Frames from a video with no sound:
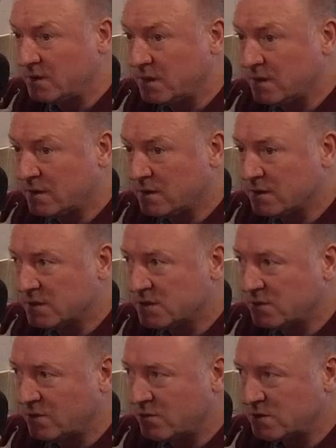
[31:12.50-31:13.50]
to it,
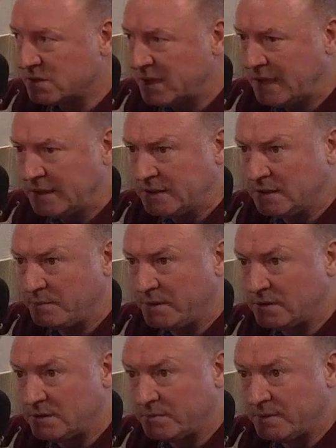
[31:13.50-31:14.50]
so it wasn't the ideal
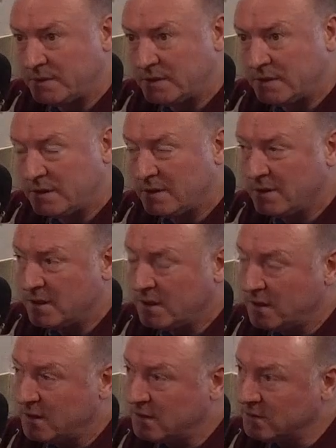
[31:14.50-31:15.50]
build up,
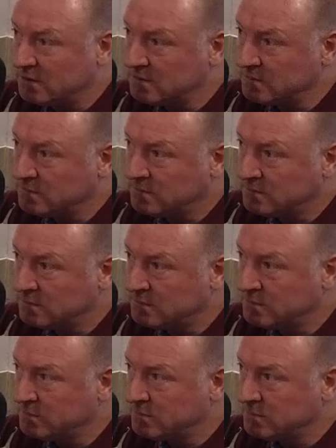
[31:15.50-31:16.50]
and
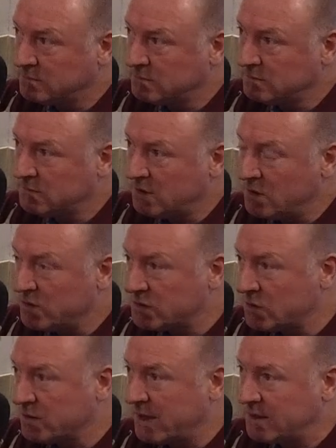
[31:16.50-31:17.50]
you know
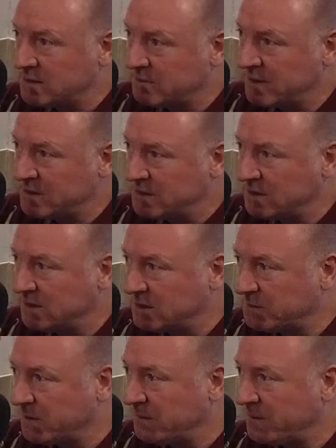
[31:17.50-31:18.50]
it's okay to mention
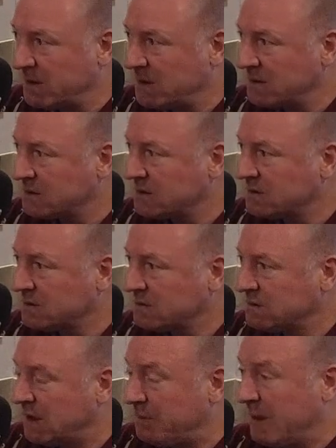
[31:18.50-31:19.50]
Hillsborough because
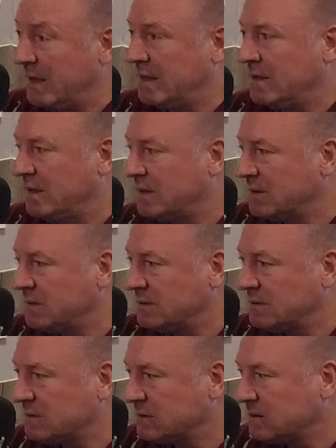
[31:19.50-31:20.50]
I played in it,
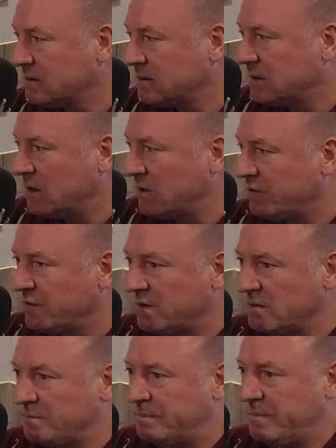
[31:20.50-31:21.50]
and you know I
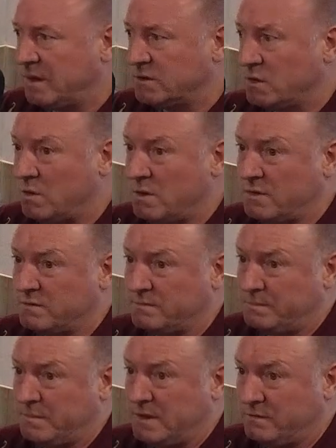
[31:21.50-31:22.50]
feel as though I
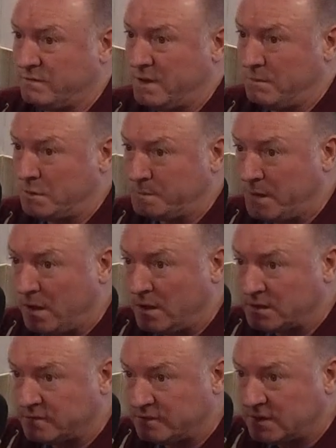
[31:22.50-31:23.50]
was I was very much
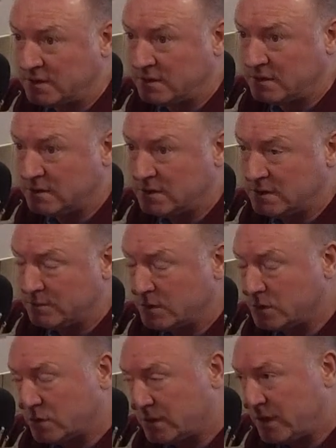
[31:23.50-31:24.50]
part of it. Um,
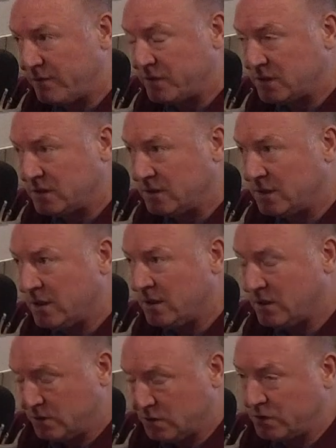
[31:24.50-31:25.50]
not just Everton,
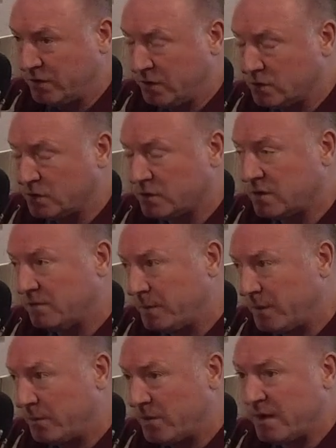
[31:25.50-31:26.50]
and uh, sorry, not just
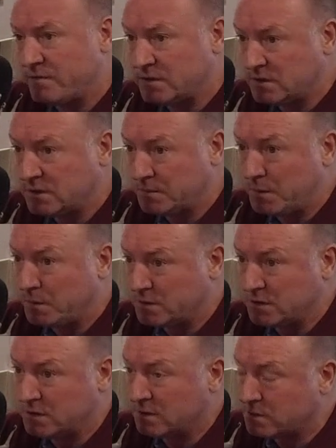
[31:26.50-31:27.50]
Liverpool, but Everton
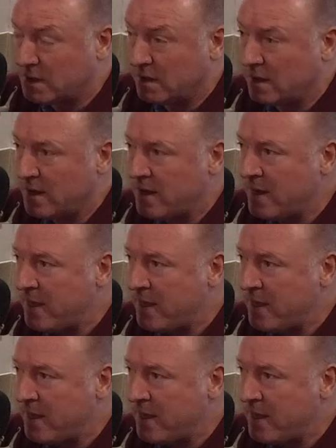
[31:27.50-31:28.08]
supporters as well.